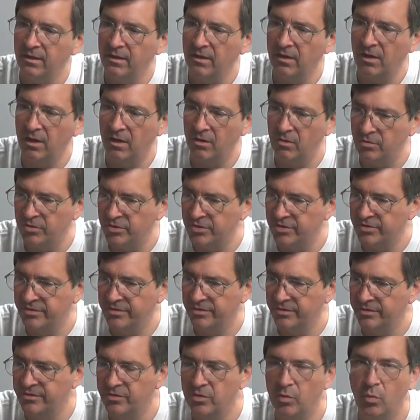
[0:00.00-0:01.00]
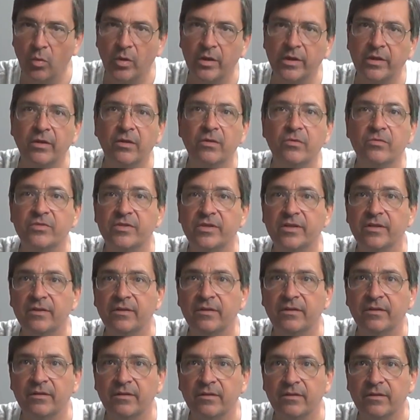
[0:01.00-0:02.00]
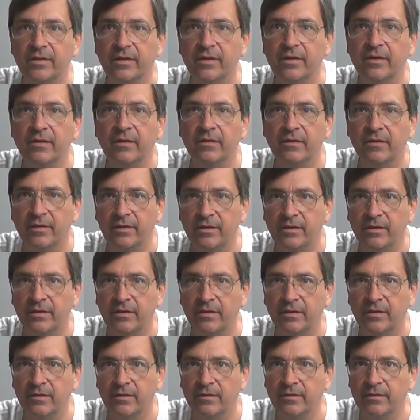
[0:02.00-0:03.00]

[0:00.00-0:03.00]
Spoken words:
close to what goes in the